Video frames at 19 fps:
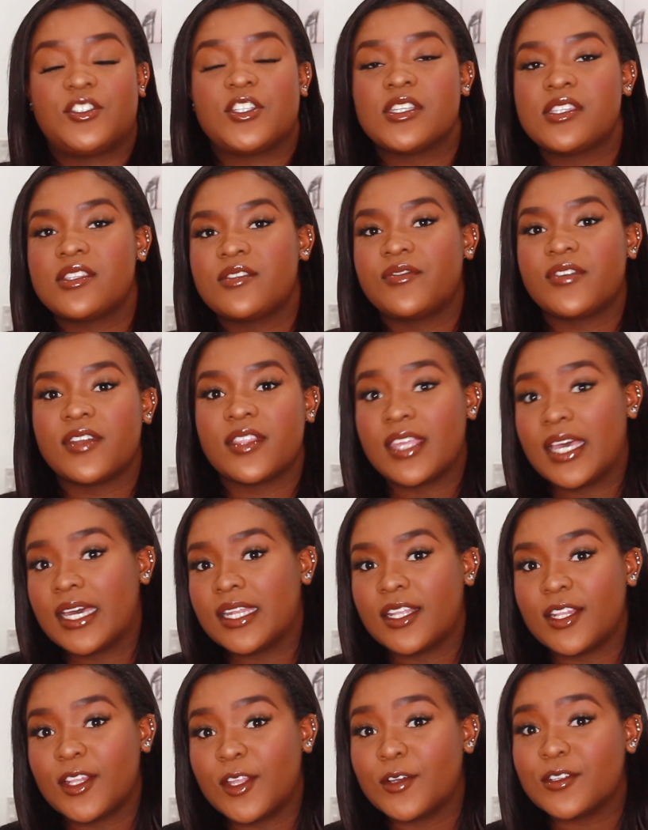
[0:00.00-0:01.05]
just for
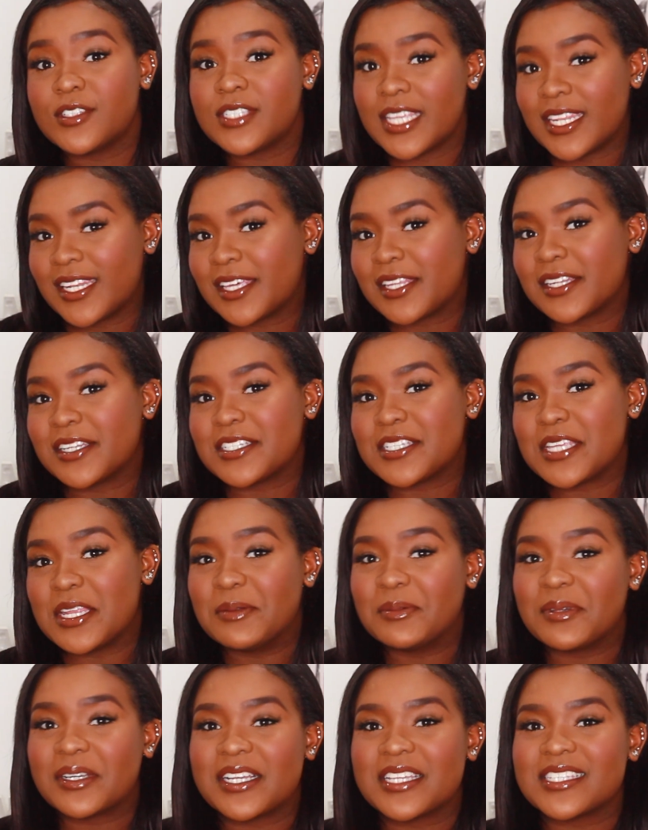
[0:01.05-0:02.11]
that alone, 10 out of
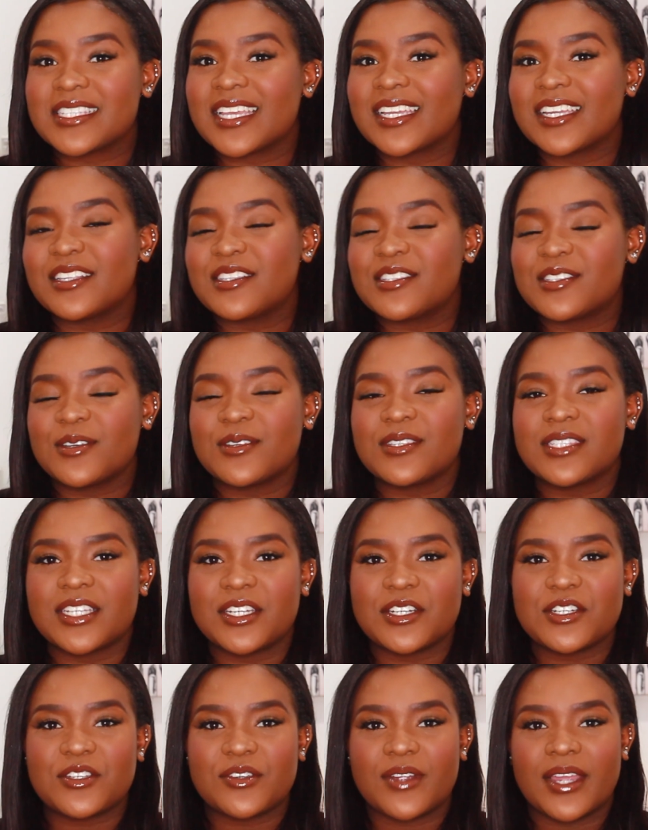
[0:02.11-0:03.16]
10, because I get so
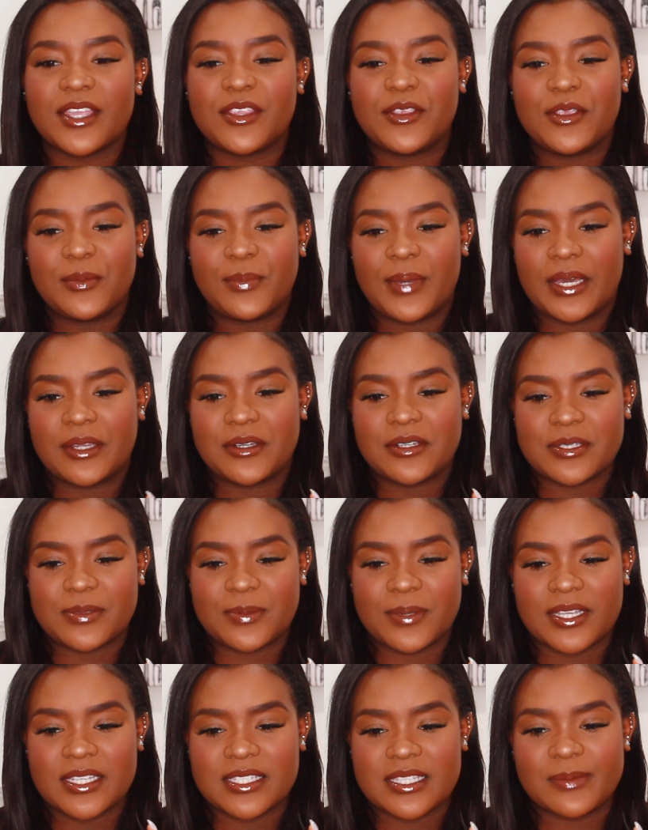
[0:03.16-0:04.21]
scared trying new powders
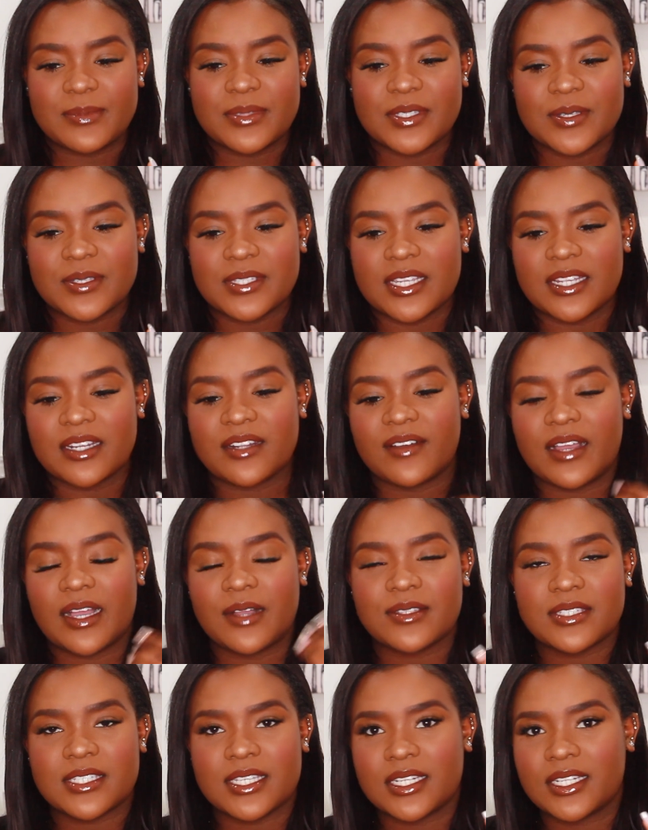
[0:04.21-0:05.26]
because I'm so scared of
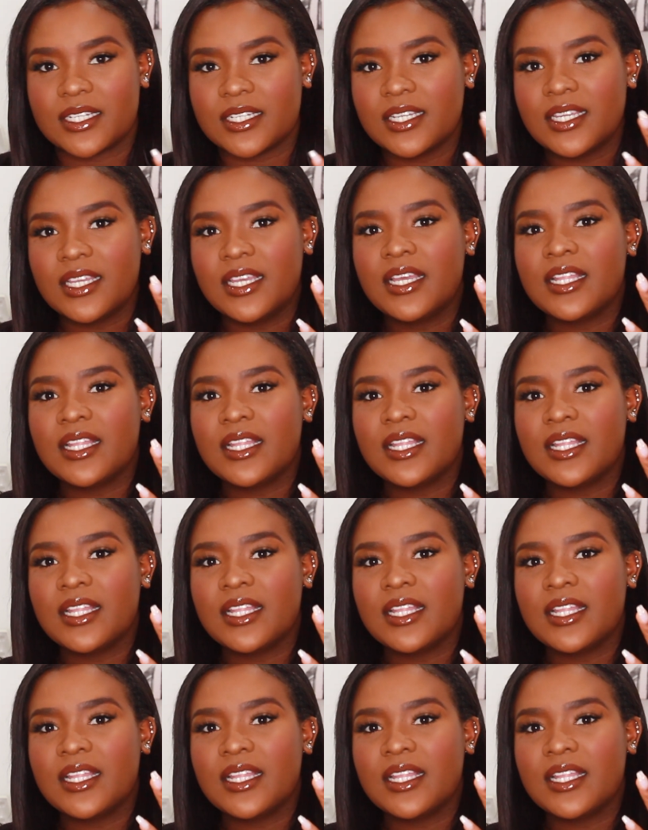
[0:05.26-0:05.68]
how it's gonna